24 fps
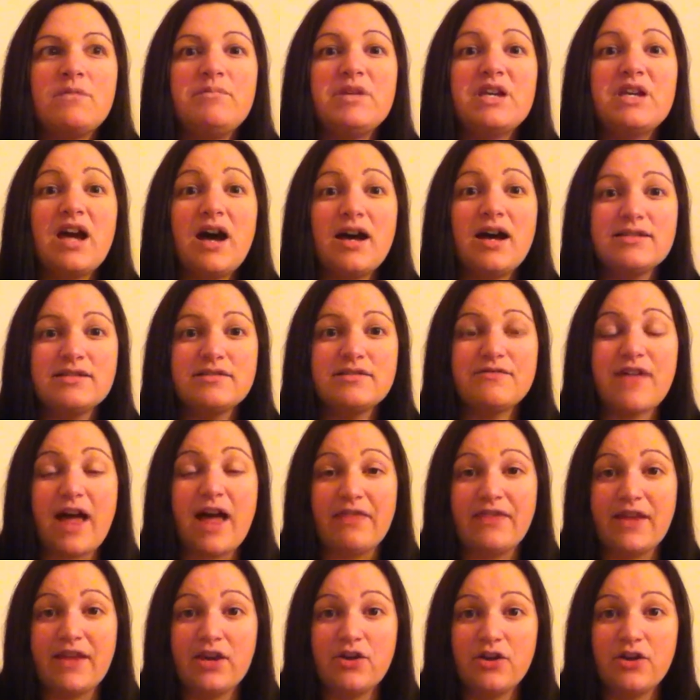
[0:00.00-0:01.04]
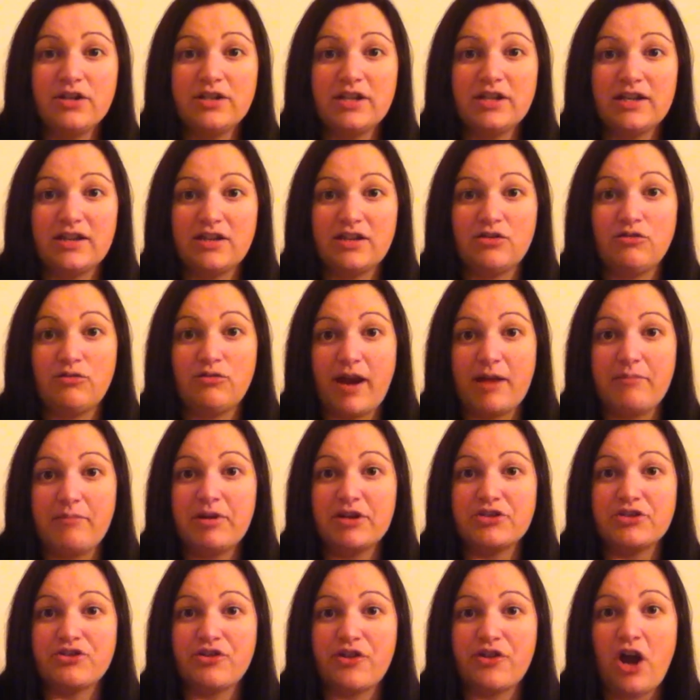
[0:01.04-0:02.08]
because of that, they couldn't get the great
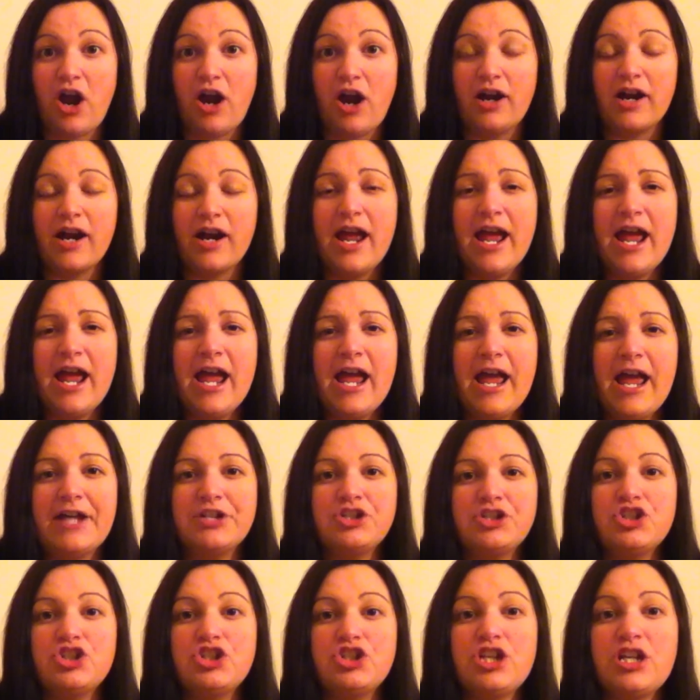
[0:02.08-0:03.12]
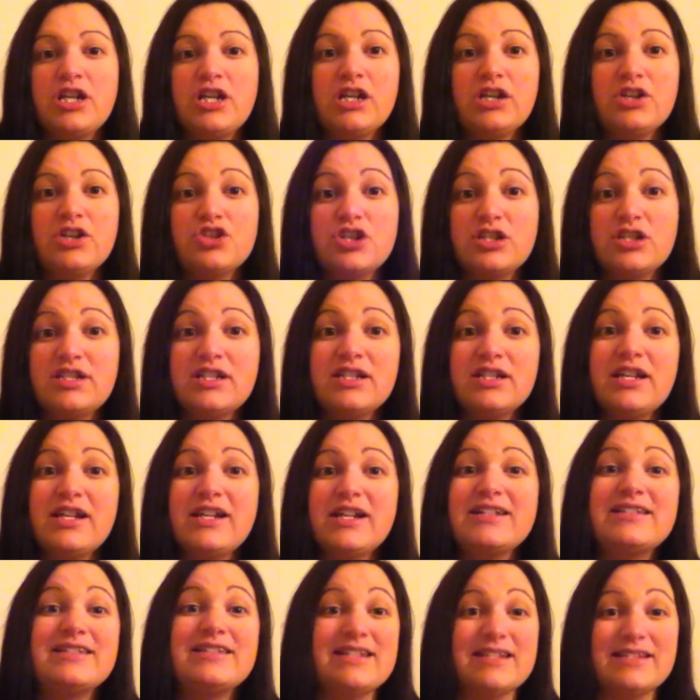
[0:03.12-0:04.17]
picture of the heart. And she did get
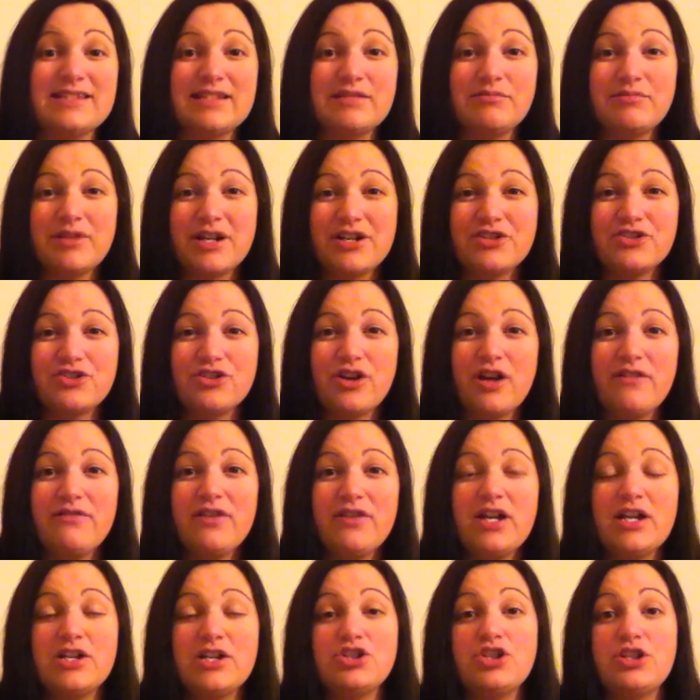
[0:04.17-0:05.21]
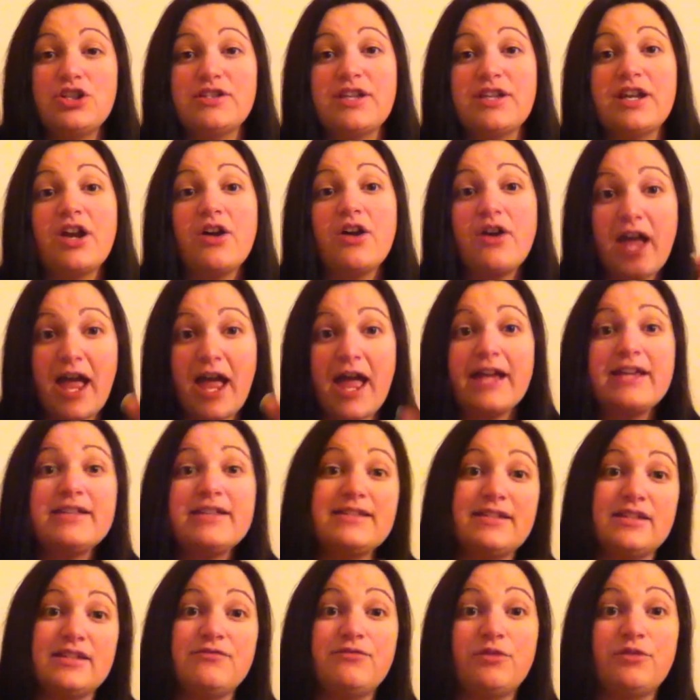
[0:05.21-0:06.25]
a decent picture of it, and she's like, okay, I can
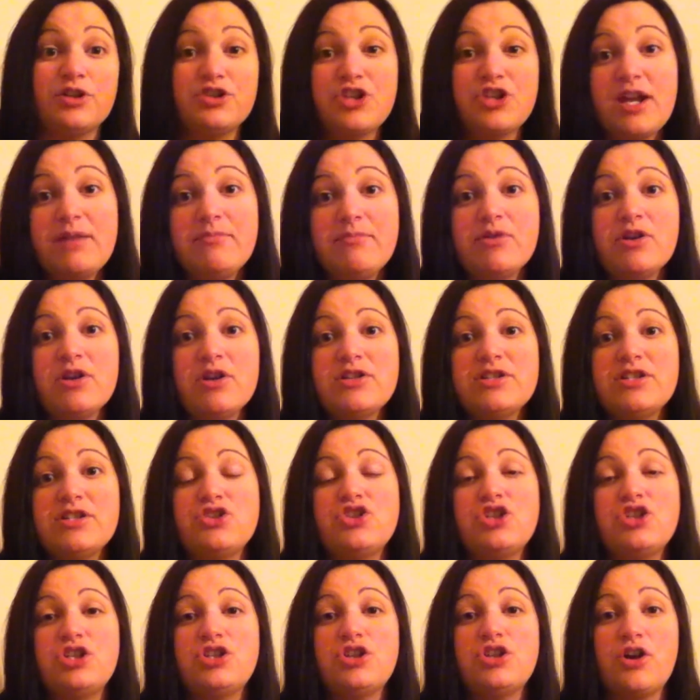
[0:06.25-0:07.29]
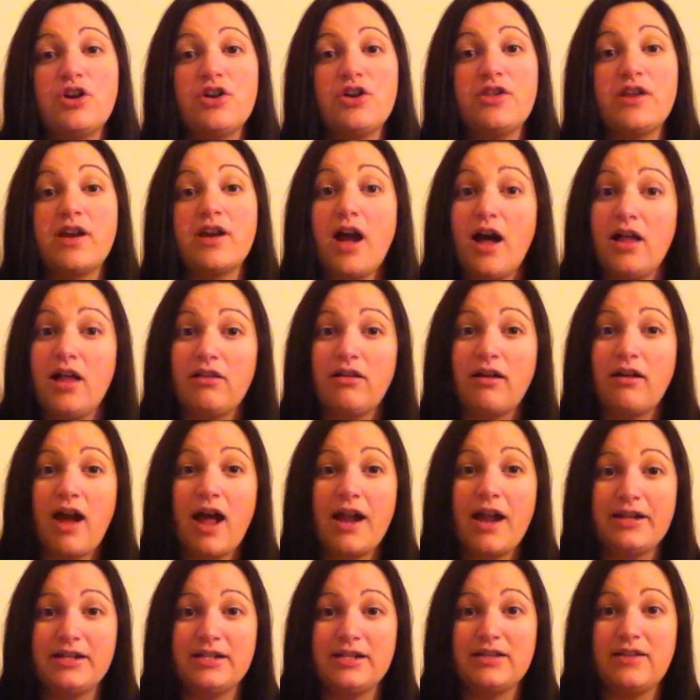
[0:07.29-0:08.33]
see the 4 chambers, and she turned the color
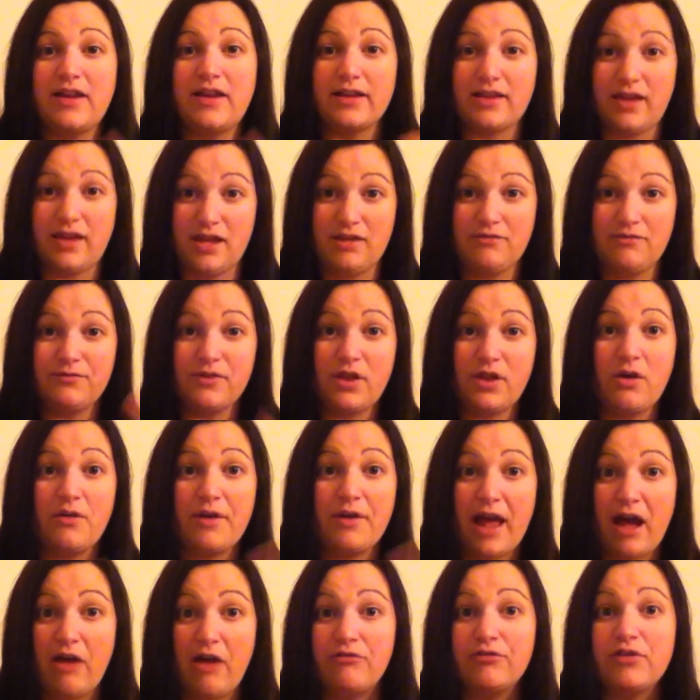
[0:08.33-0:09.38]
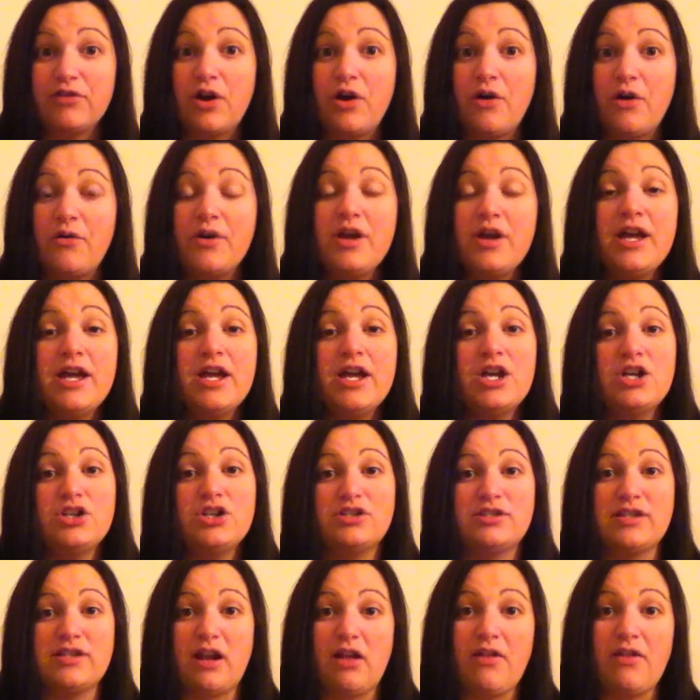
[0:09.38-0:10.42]
on and did like the inflow and outflow.
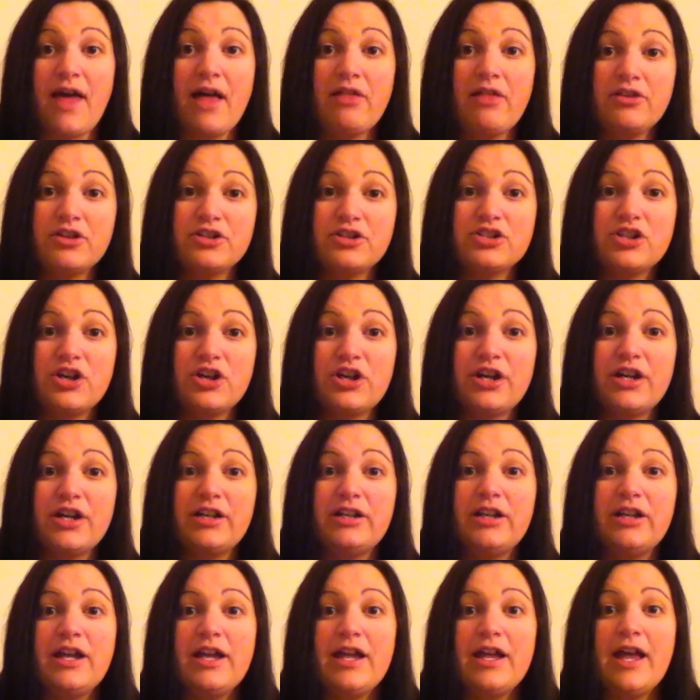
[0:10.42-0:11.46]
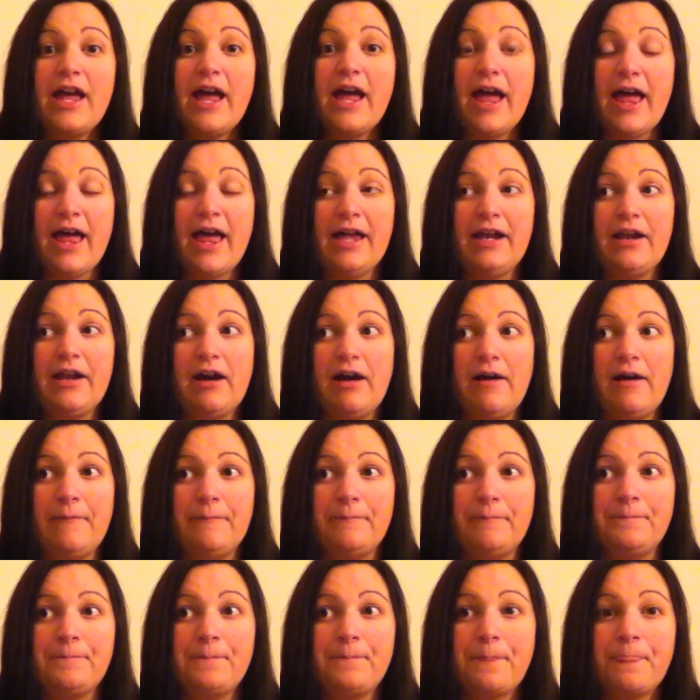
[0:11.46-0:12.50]
She said all that looked good. And
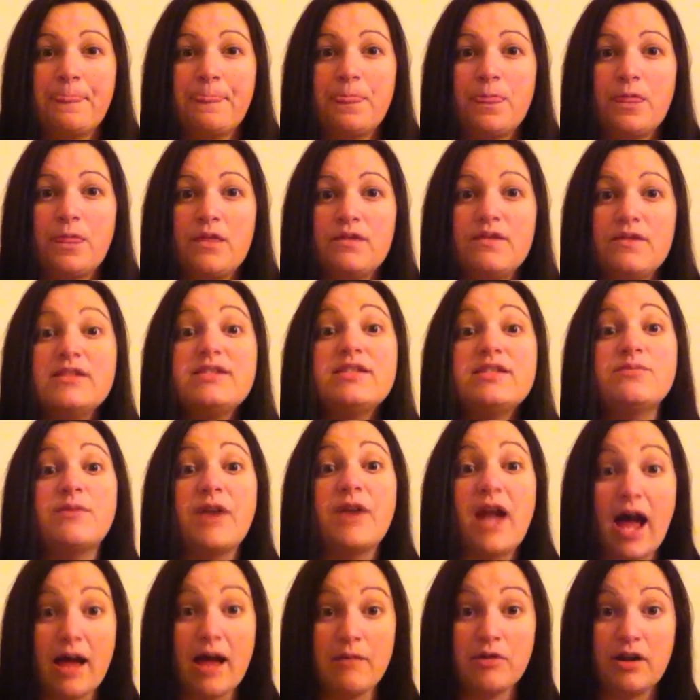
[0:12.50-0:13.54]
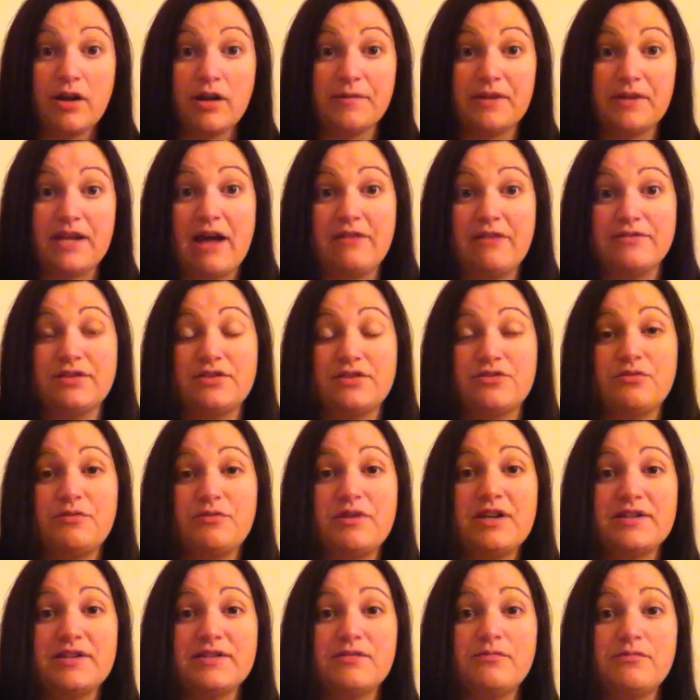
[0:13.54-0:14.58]
this is when I brought up the Down syndrome,
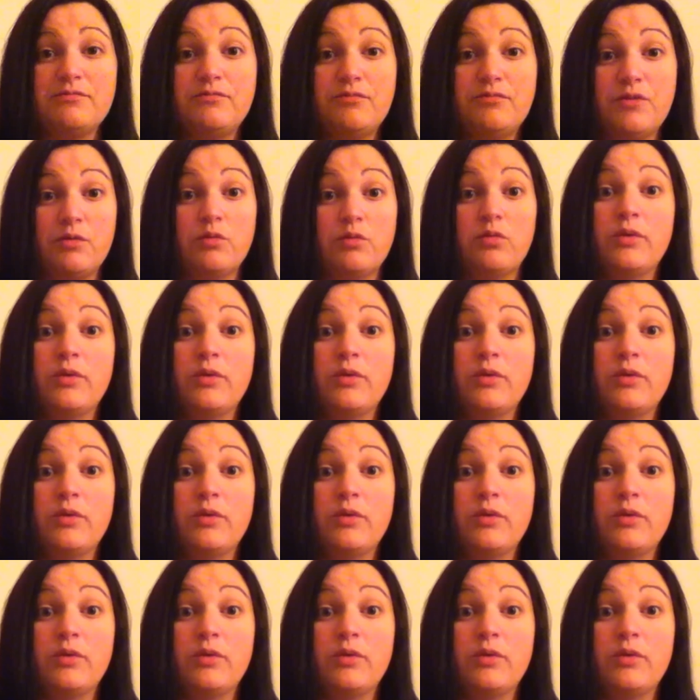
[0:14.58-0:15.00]
because the